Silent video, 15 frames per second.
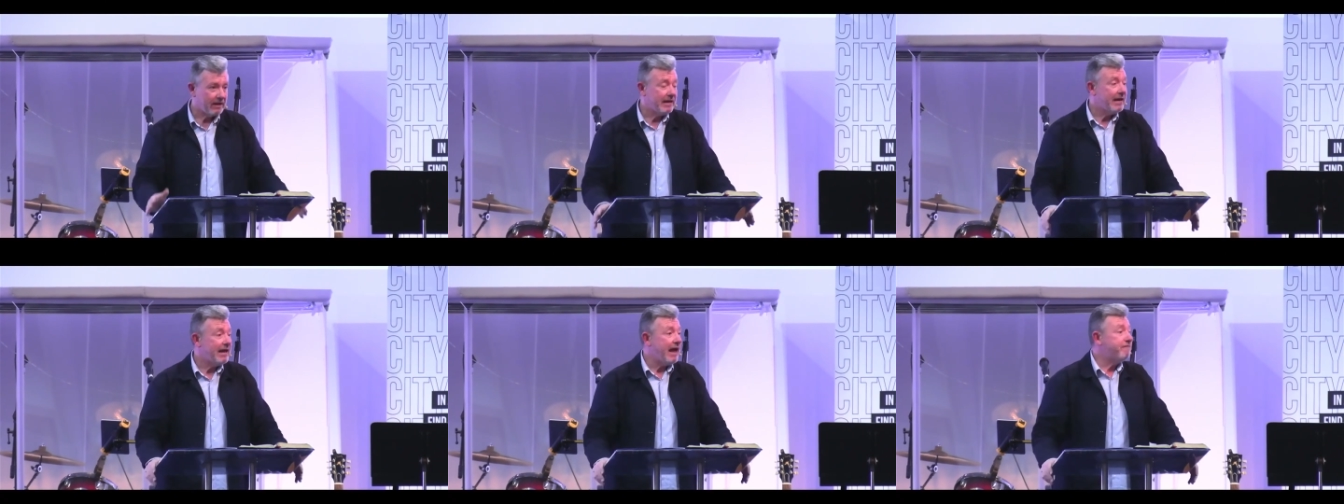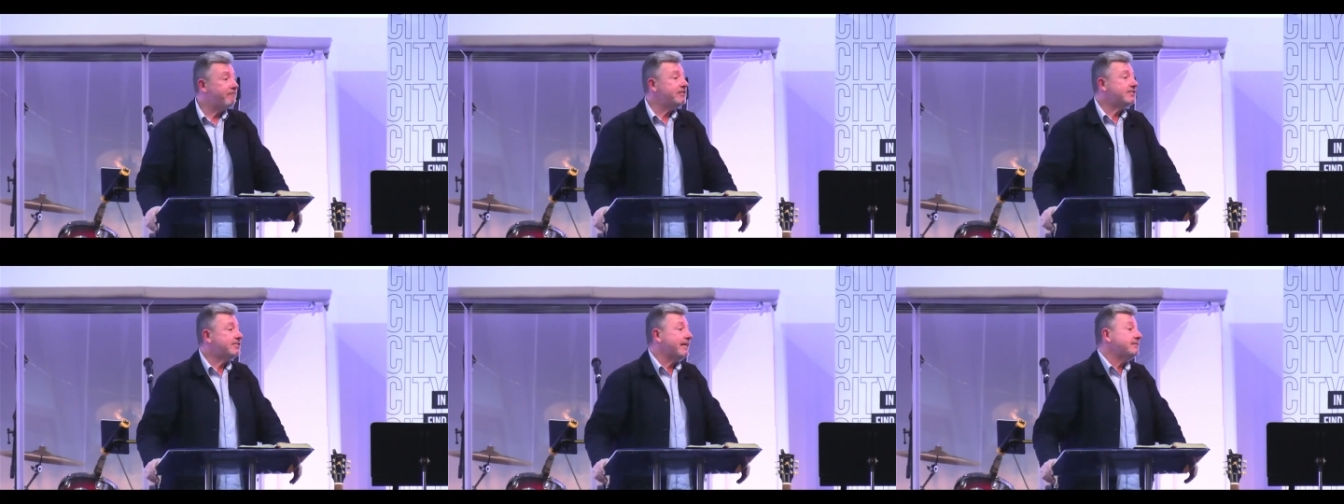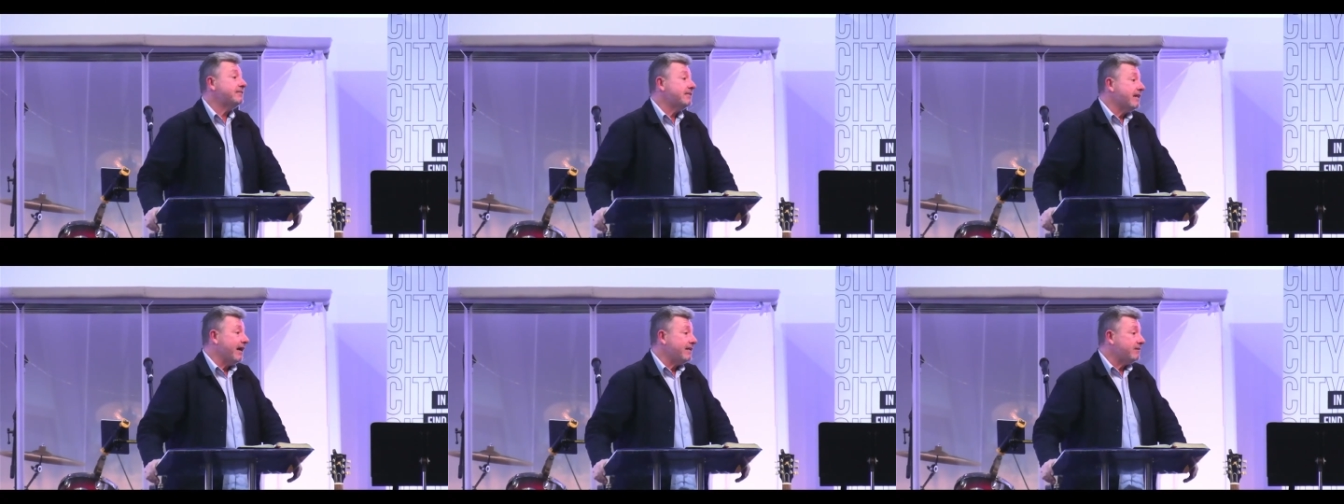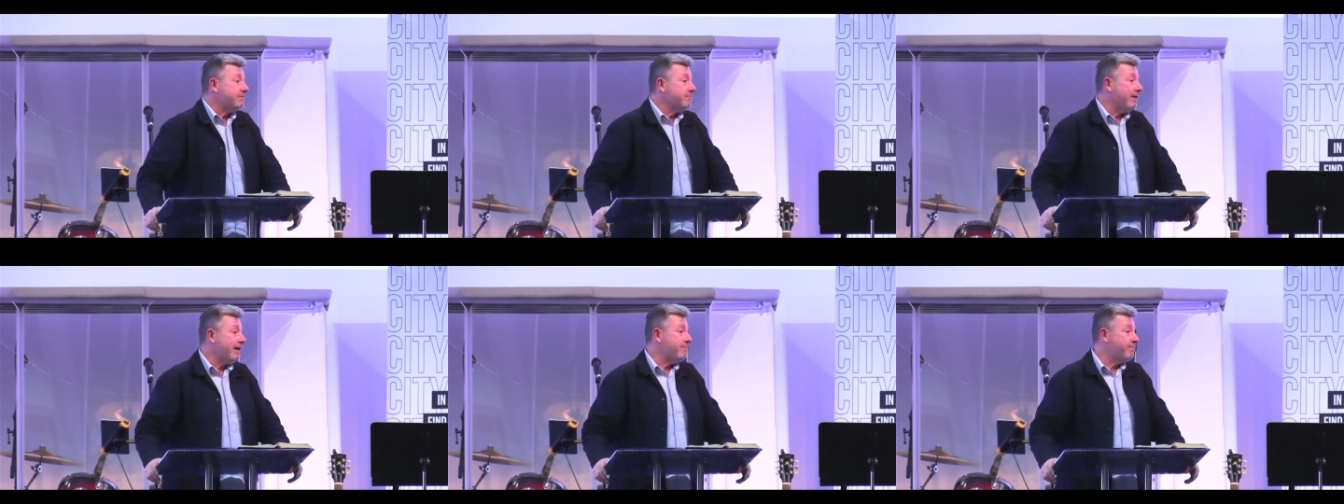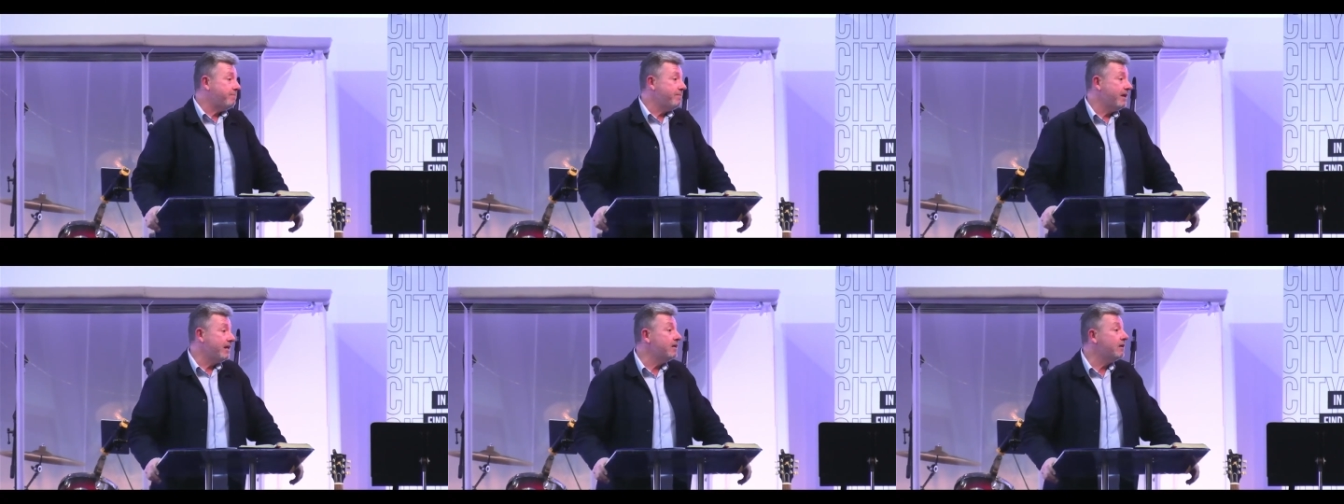Every Sunday night, my
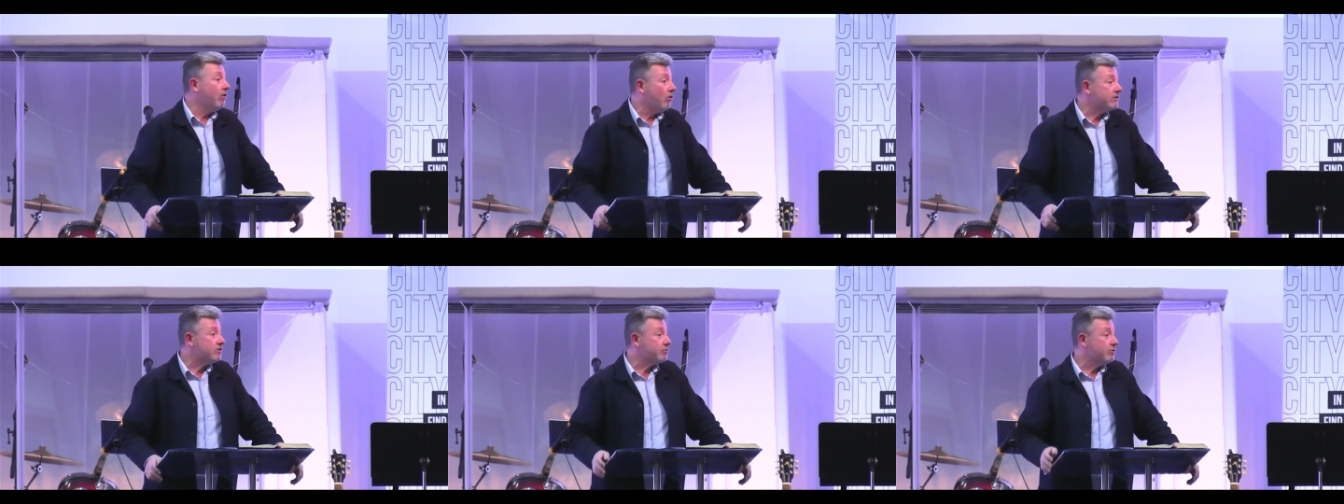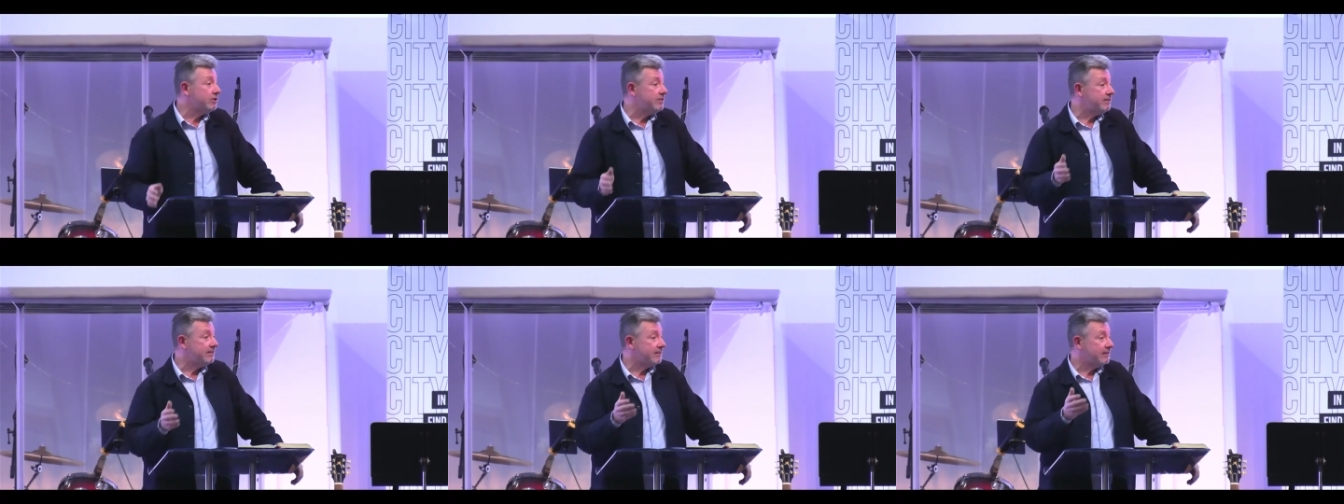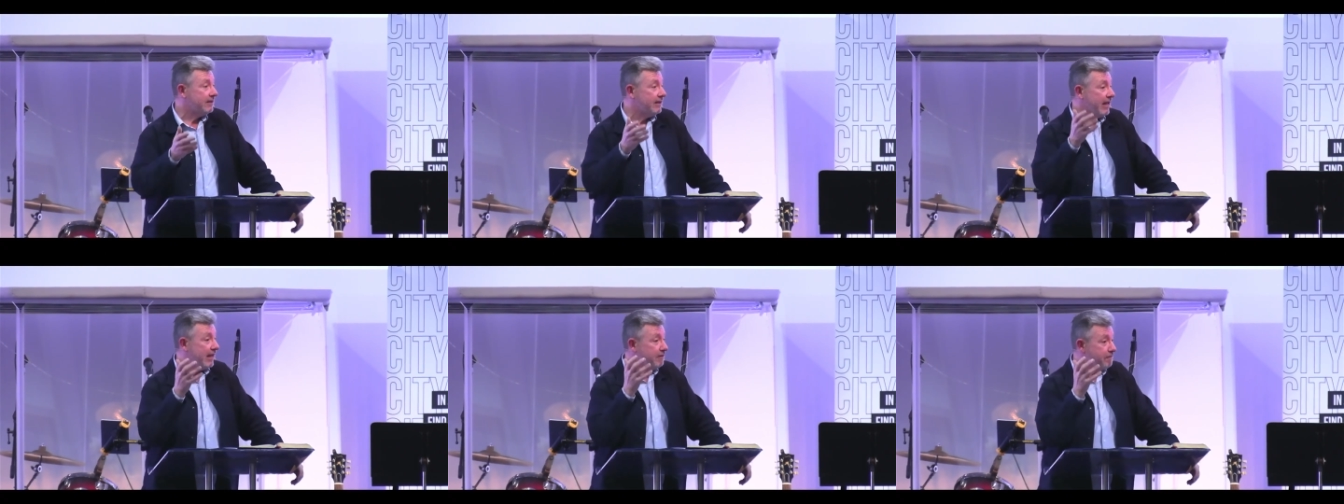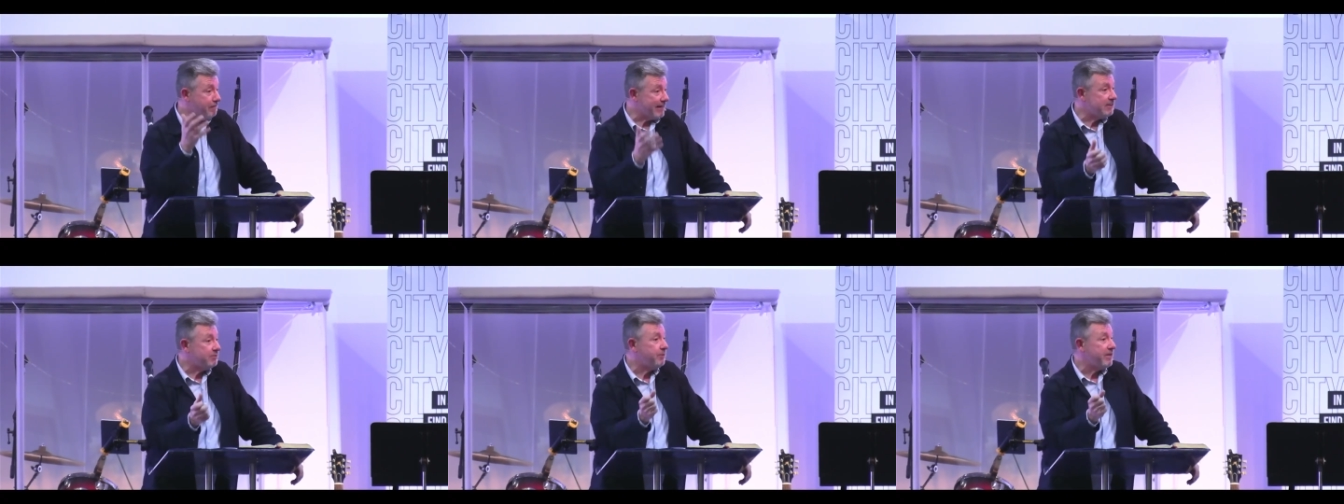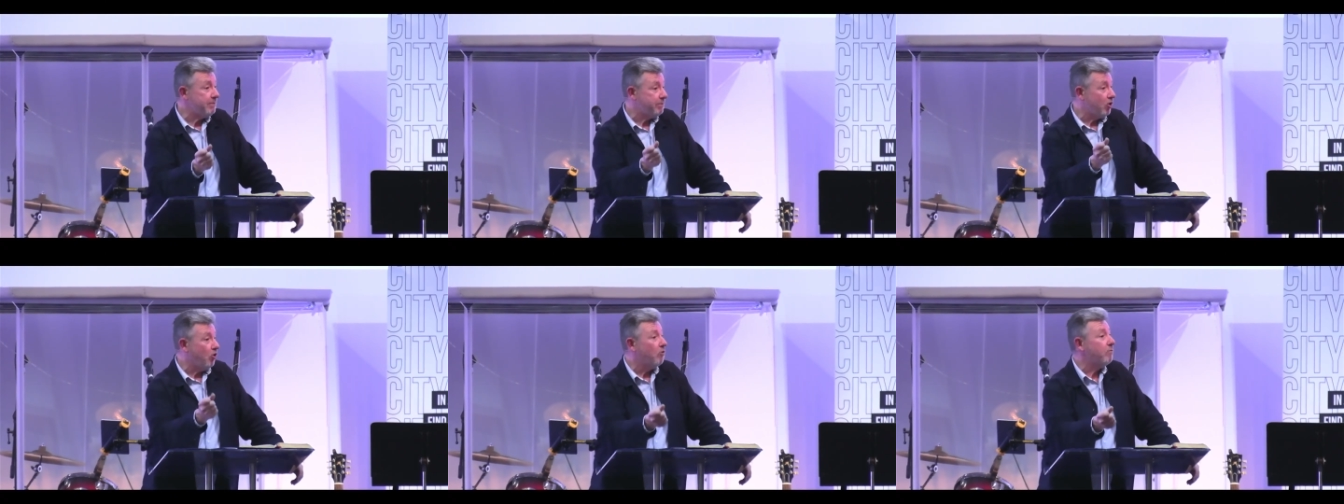in laws would invite
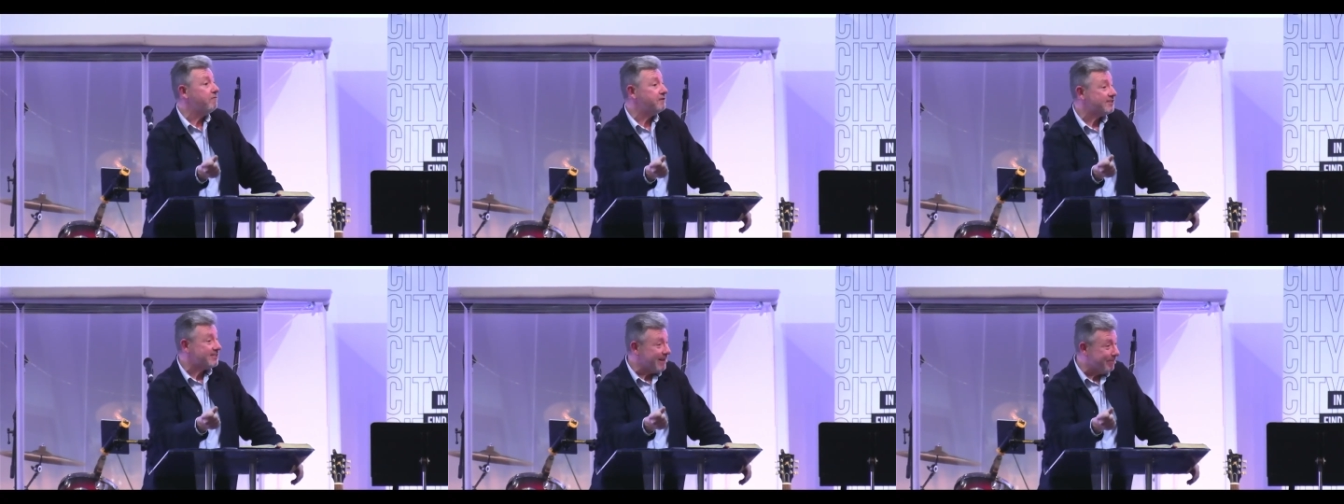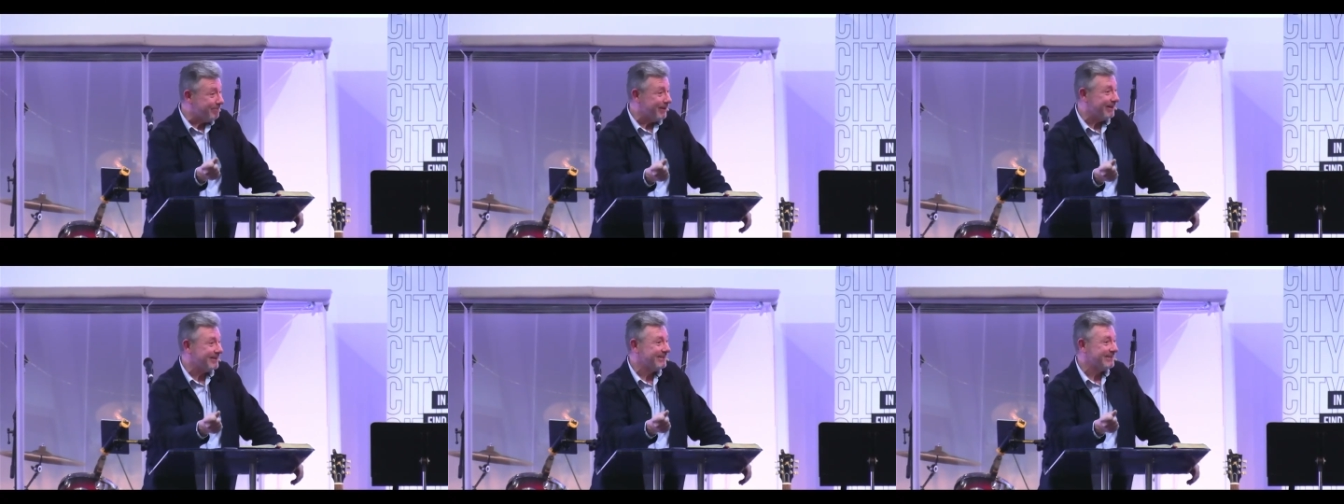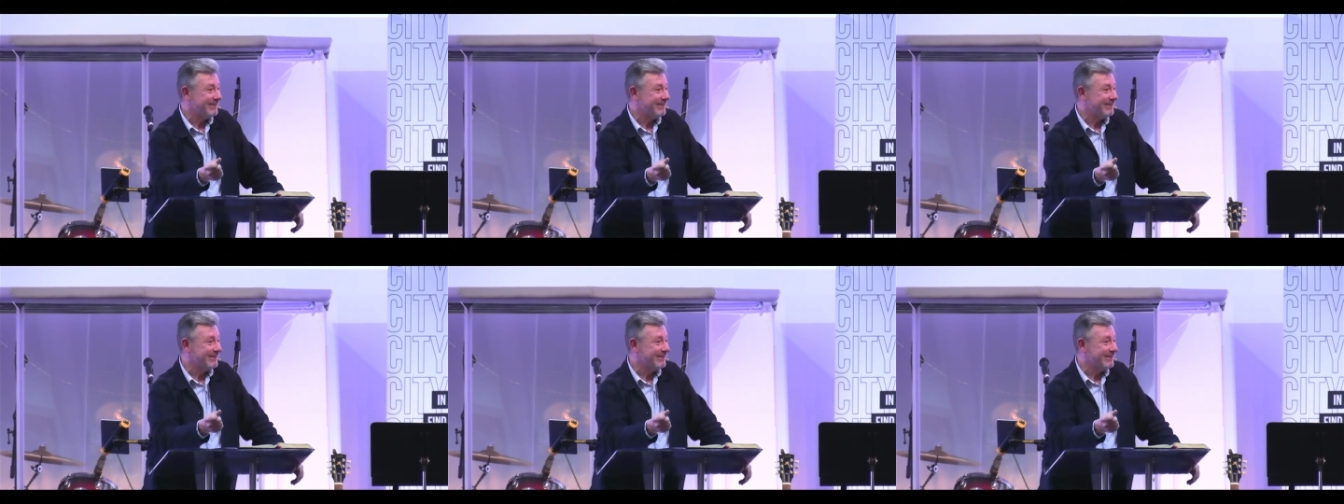people home for supper.